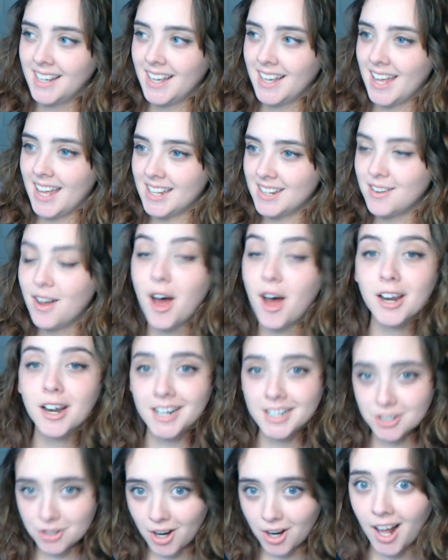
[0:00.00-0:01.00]
and
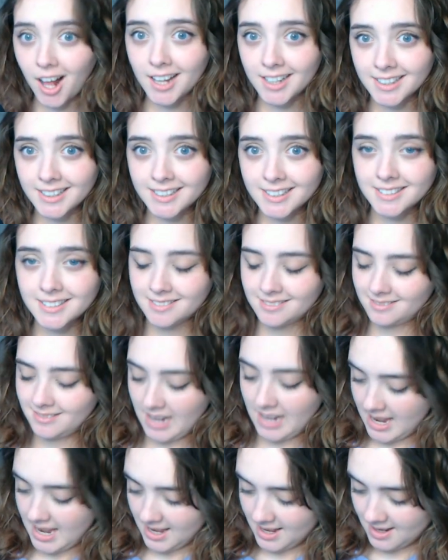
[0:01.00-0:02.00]
not trying
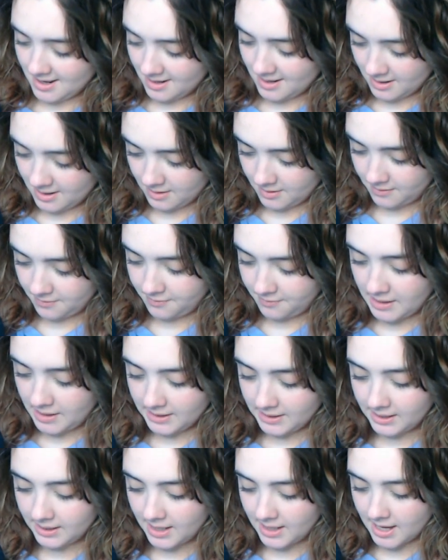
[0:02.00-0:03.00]
and
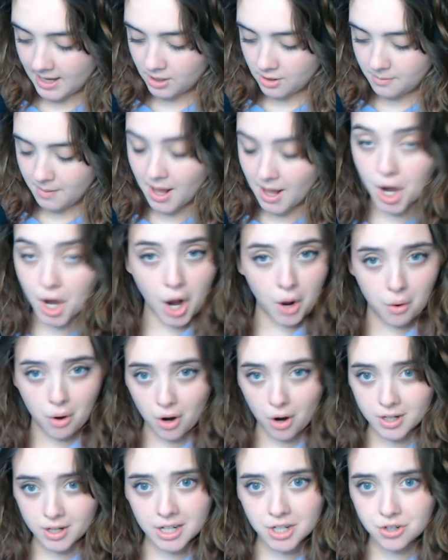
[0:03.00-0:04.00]
feeling like no matter how
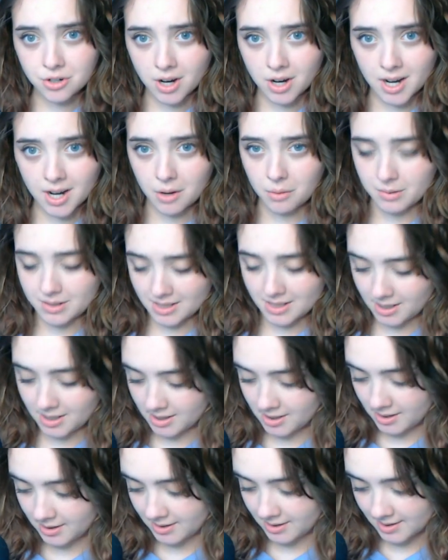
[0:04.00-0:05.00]
hard I tried, I wasn't going
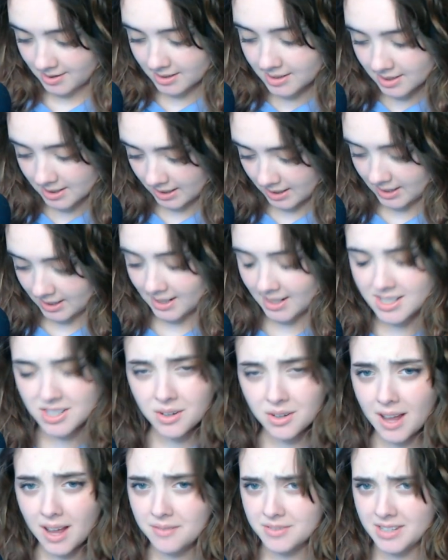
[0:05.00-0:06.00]
to succeed. And I still
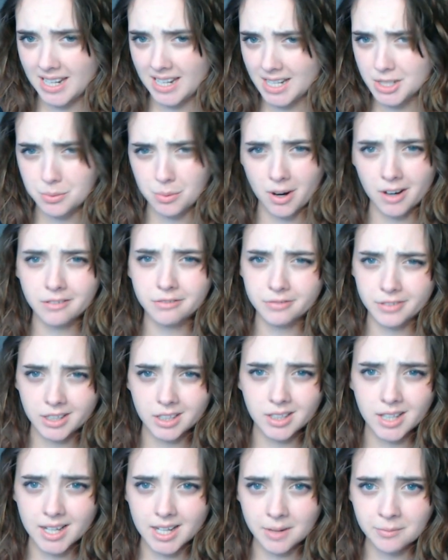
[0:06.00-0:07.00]
have days where I feel
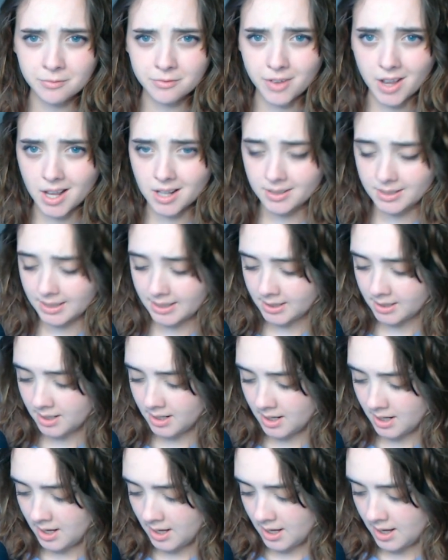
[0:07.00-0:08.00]
like I'm failing.
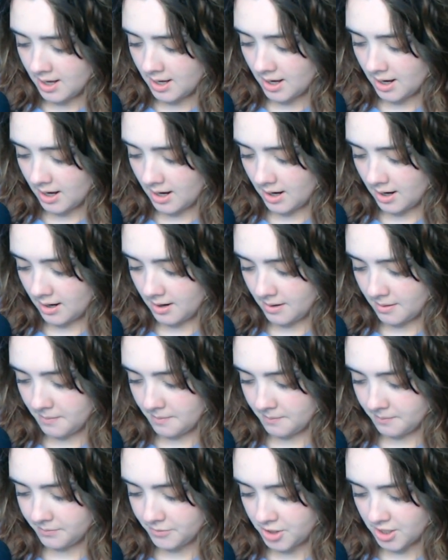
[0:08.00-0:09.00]

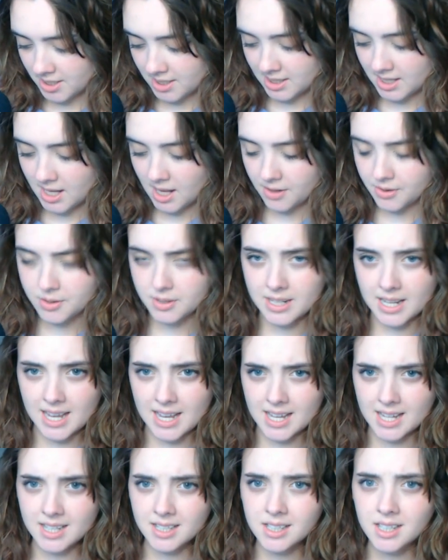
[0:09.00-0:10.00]
Um, just the other
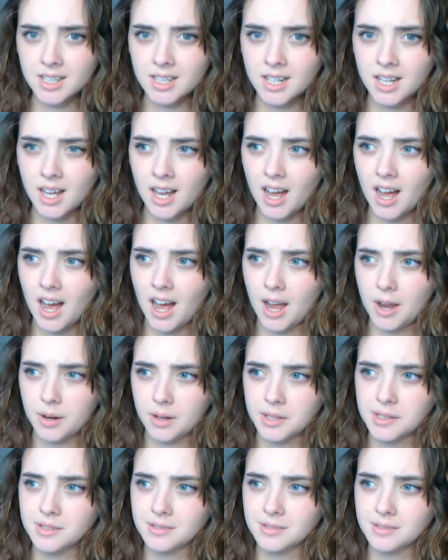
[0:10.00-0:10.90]
day, I